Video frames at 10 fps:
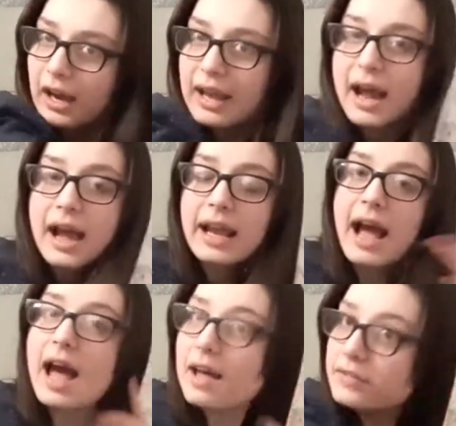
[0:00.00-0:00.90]
and I
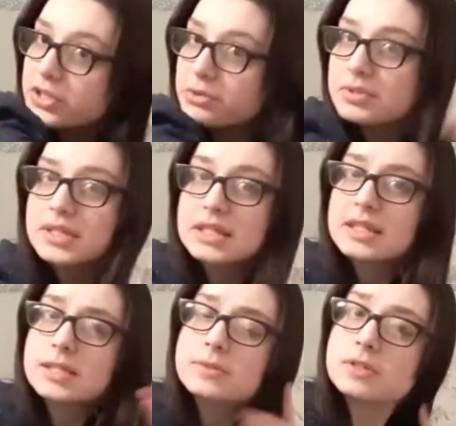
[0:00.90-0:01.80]
have used
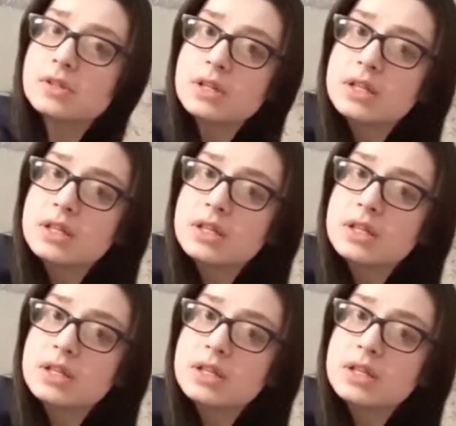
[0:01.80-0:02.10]
this,